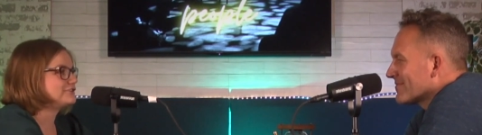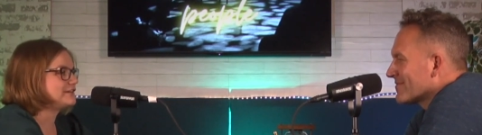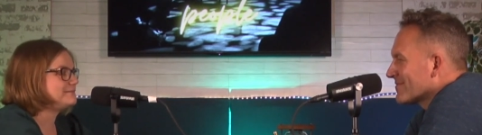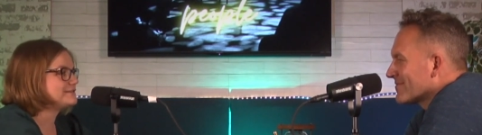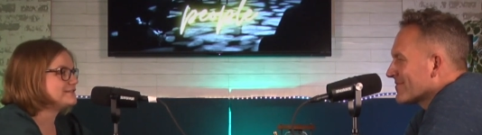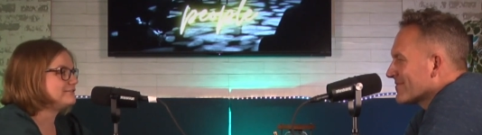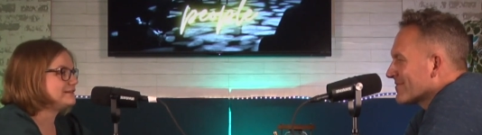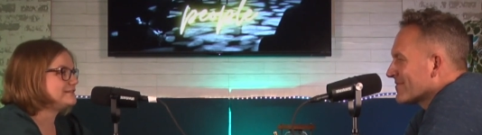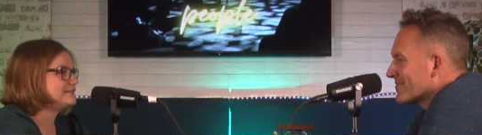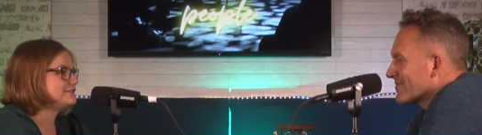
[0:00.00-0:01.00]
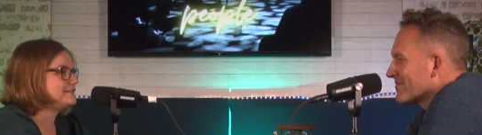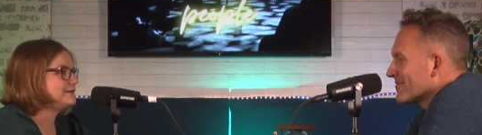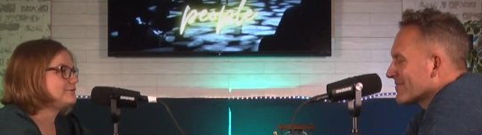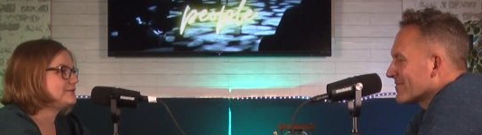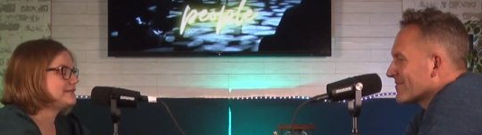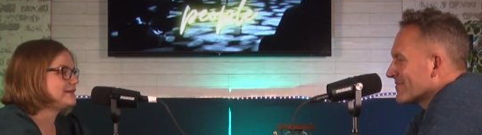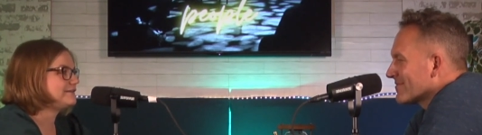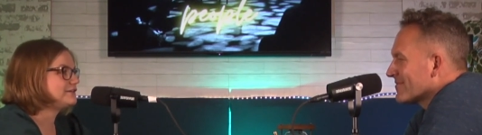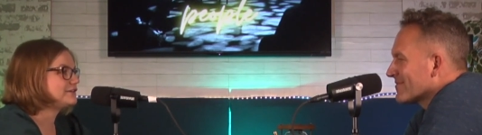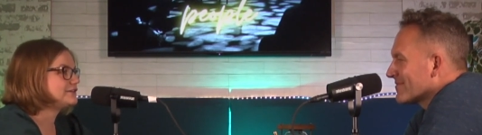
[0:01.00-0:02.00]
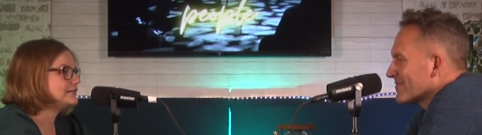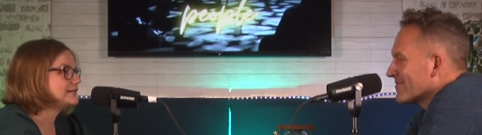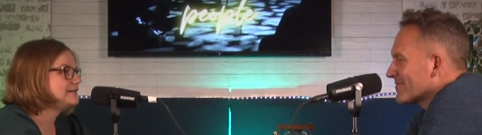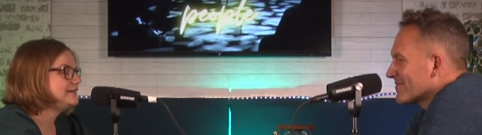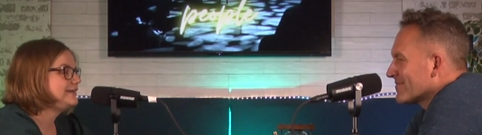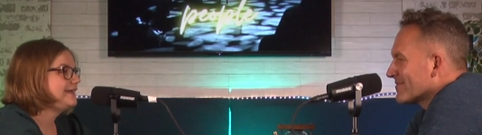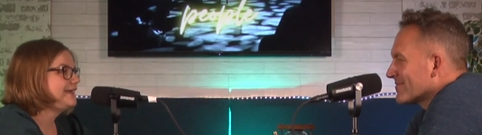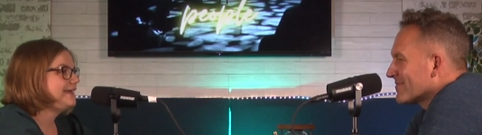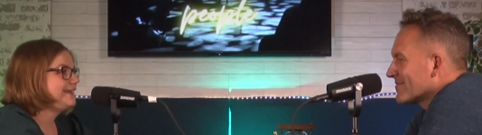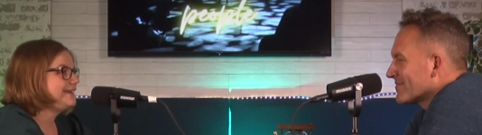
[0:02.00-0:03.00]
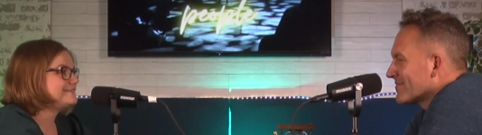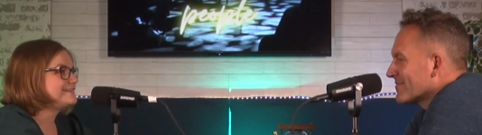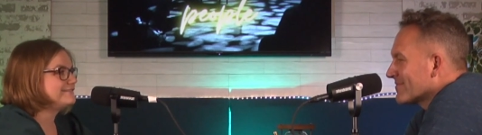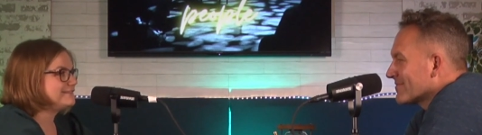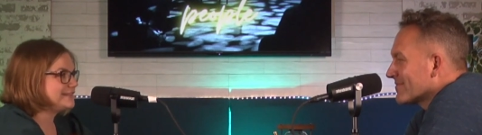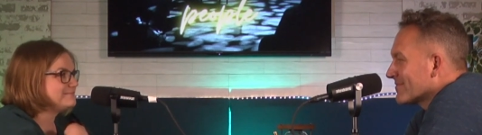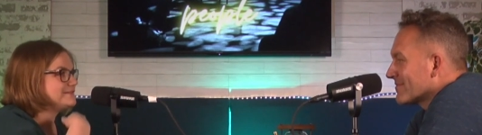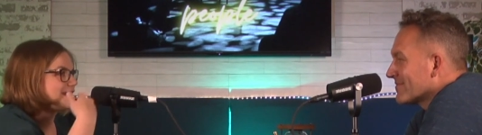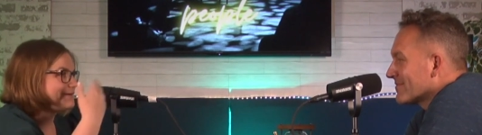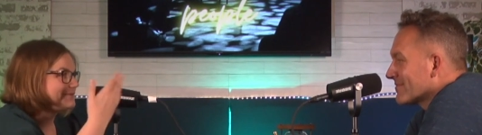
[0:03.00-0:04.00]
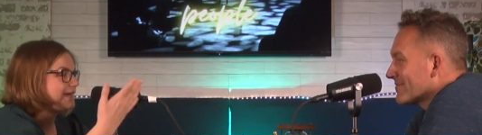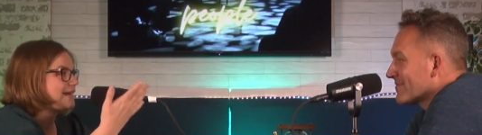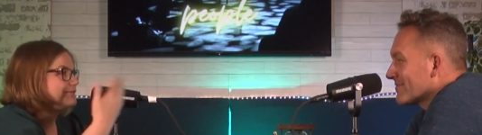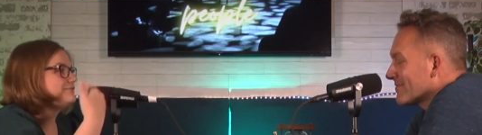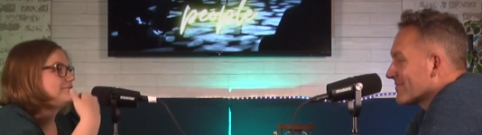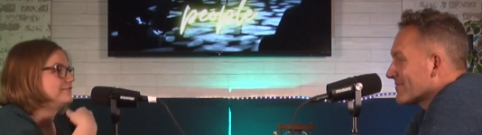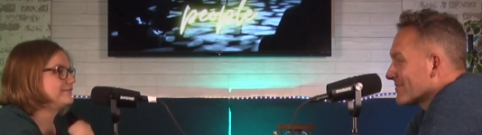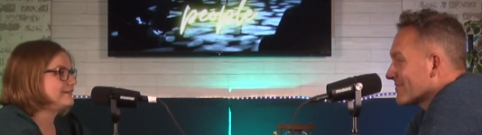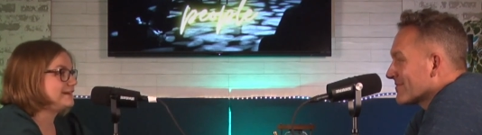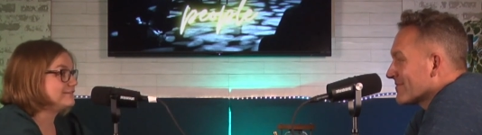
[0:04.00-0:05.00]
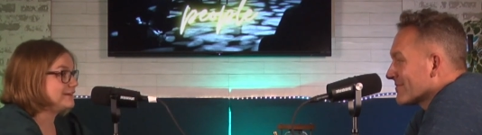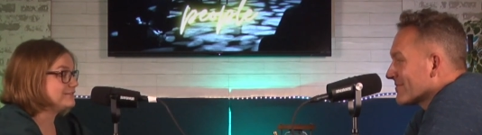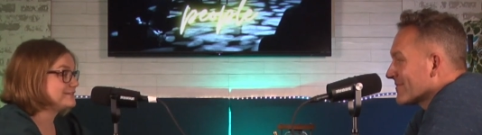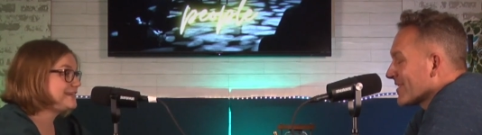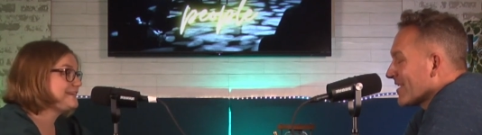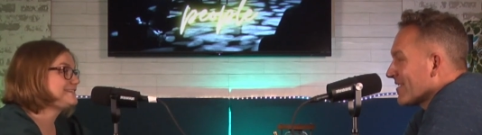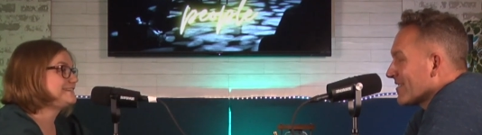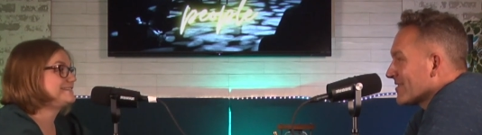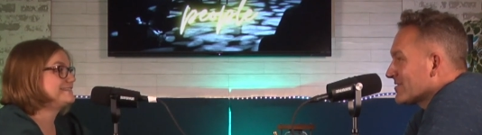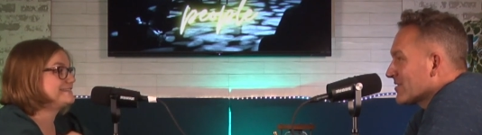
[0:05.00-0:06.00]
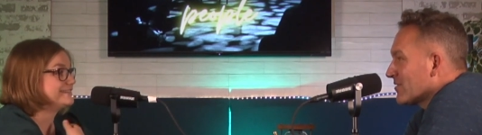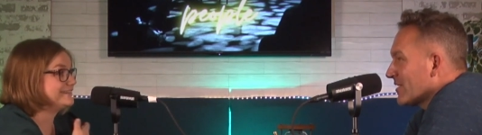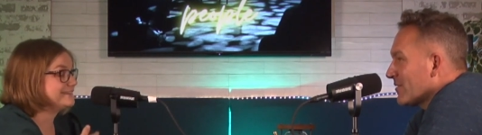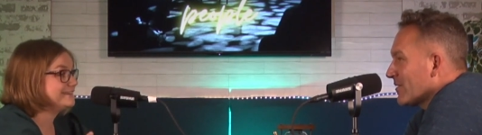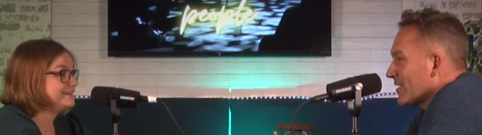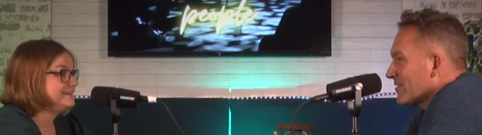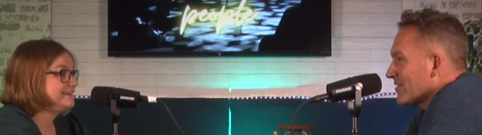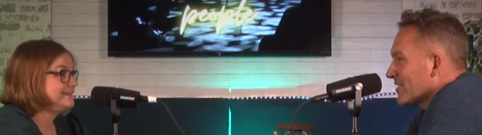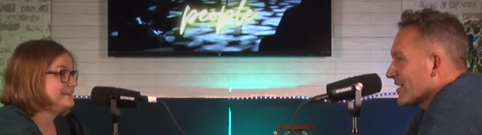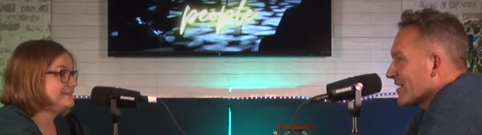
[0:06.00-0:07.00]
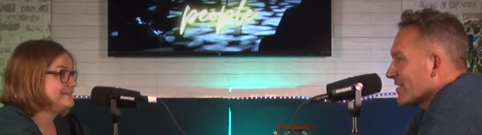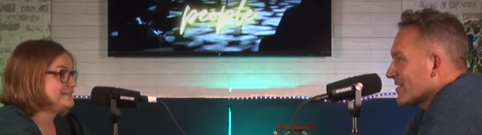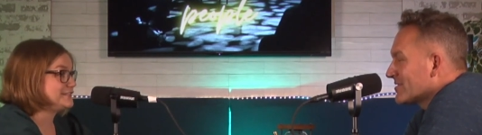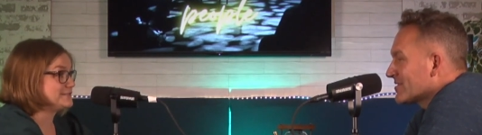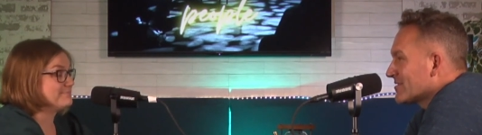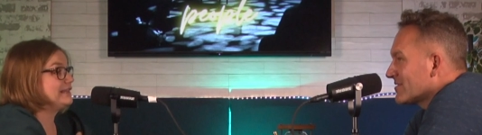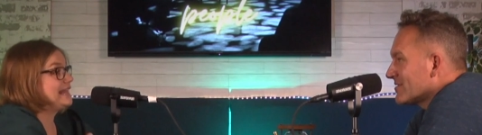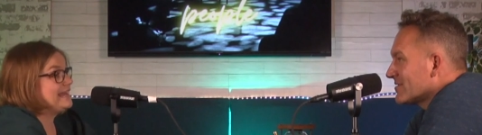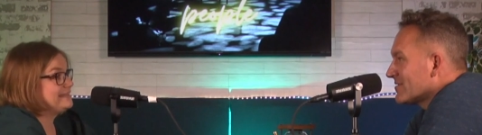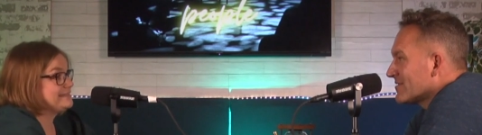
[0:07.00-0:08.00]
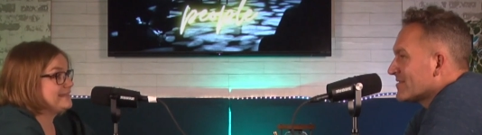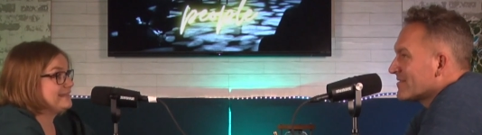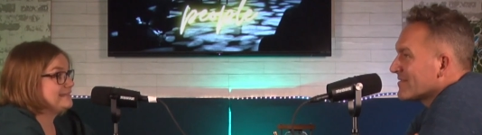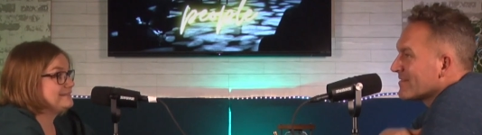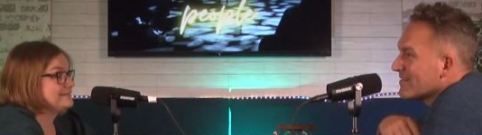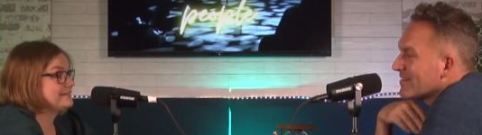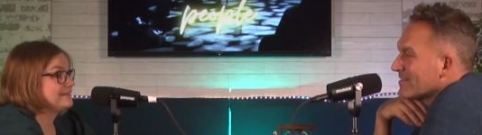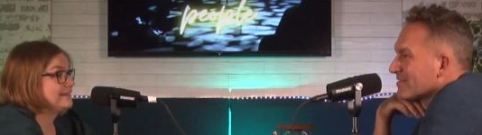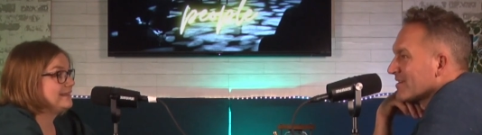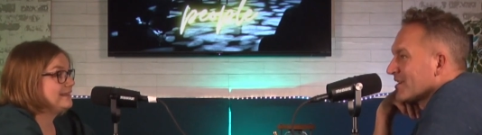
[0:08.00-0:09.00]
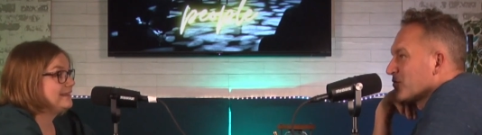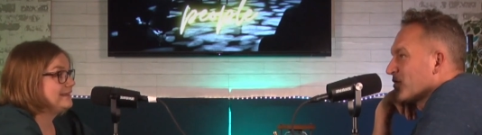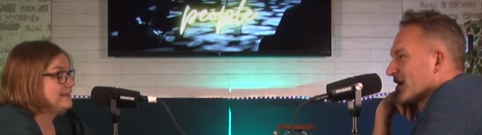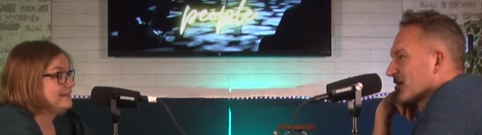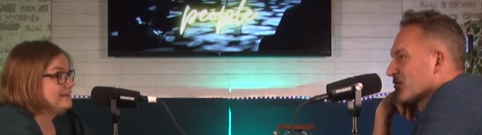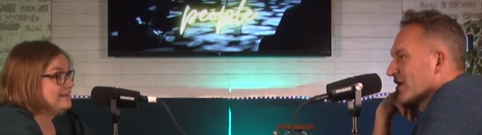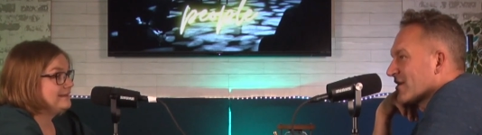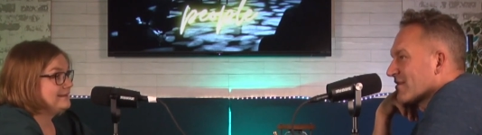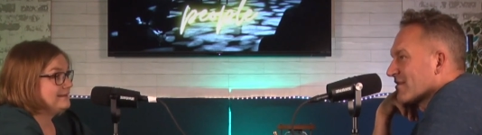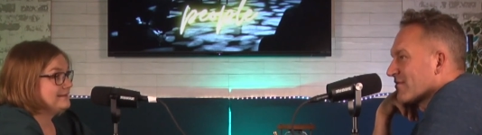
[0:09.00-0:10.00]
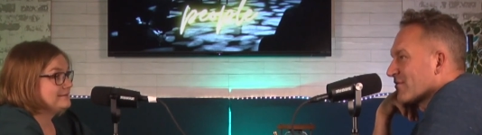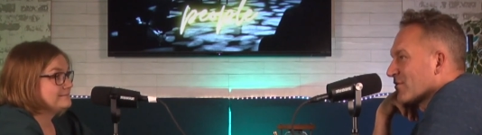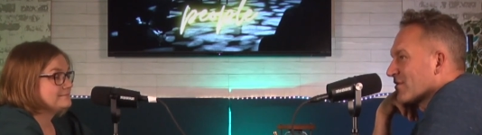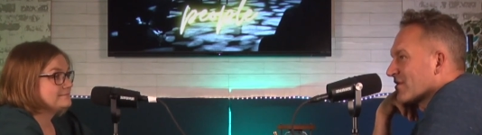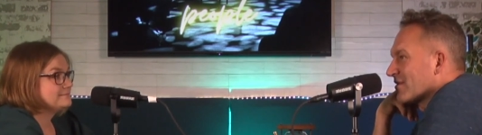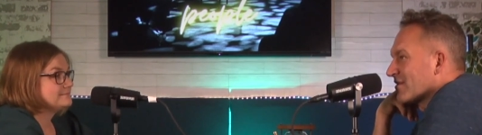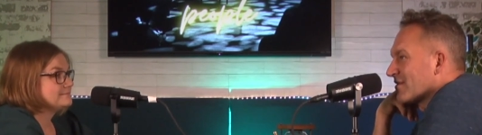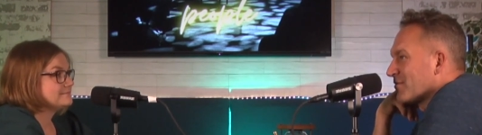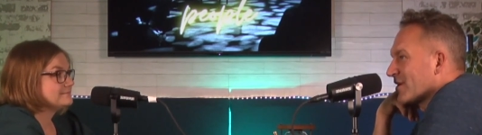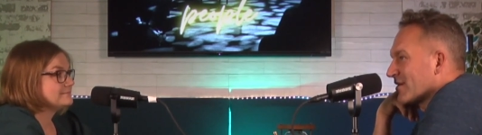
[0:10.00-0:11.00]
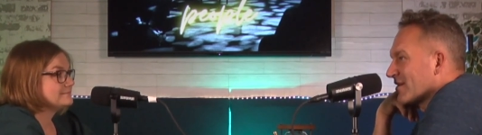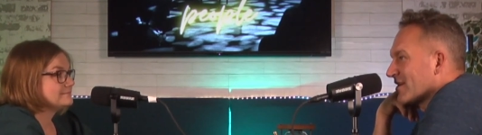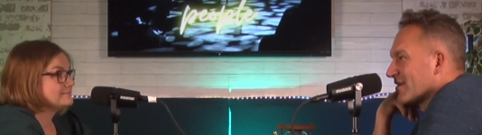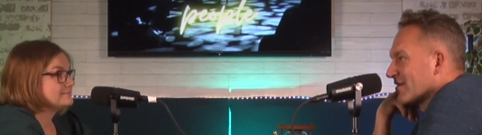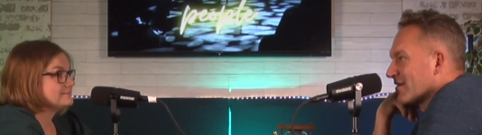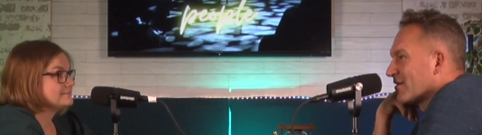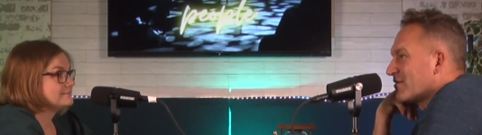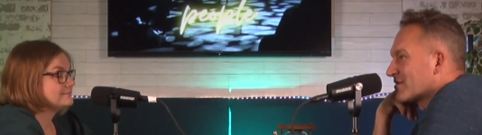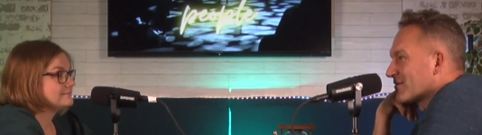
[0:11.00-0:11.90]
Speaker 1: time to sit around the dinner table without having to cook. It's giving them time to have have conversations. It's a
Speaker 2: great way to look at it. To it's, just
Speaker 1: play as kids.
Speaker 2: It's creating bandwidth for the parent in a host